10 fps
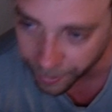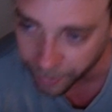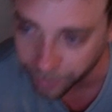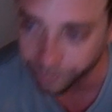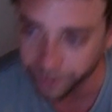
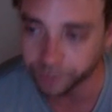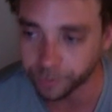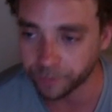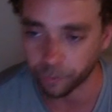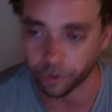Karina
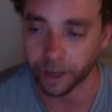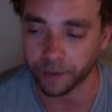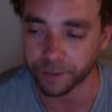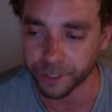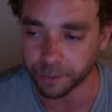24. I
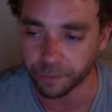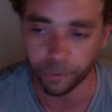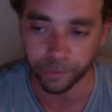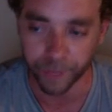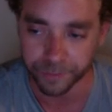haven't seen you
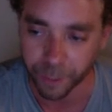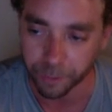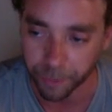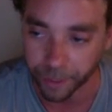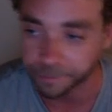before. Thanks for
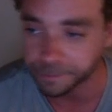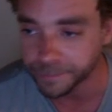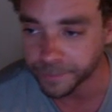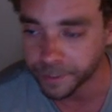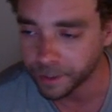coming by.
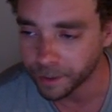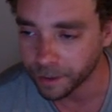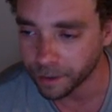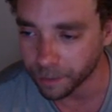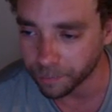
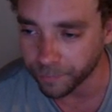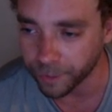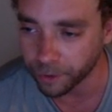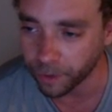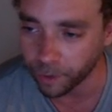
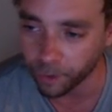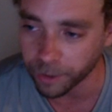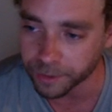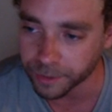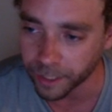Video.
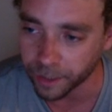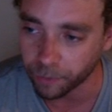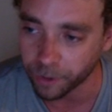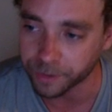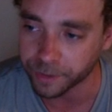I
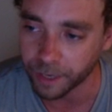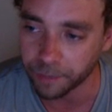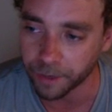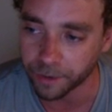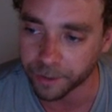can watch the
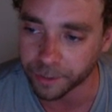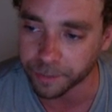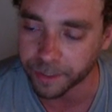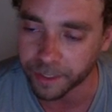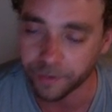game now because
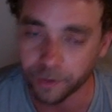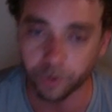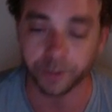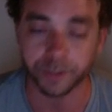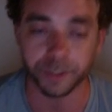my TV
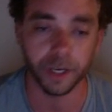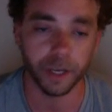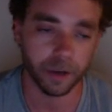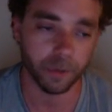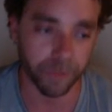works.
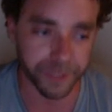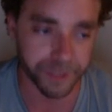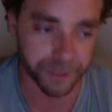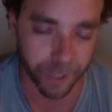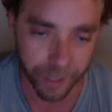Well,
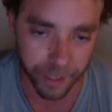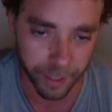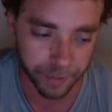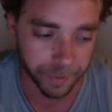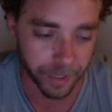this is on
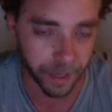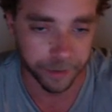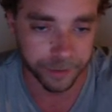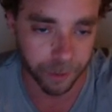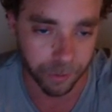
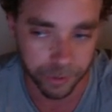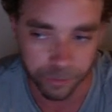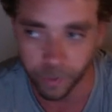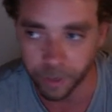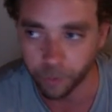ESPN, so
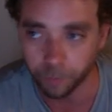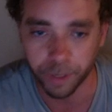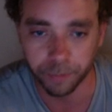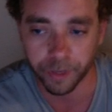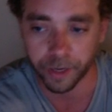there's way more
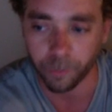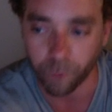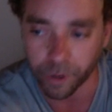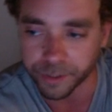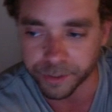people that can
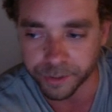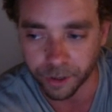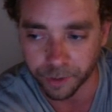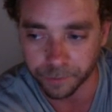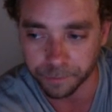watch this
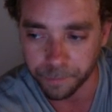on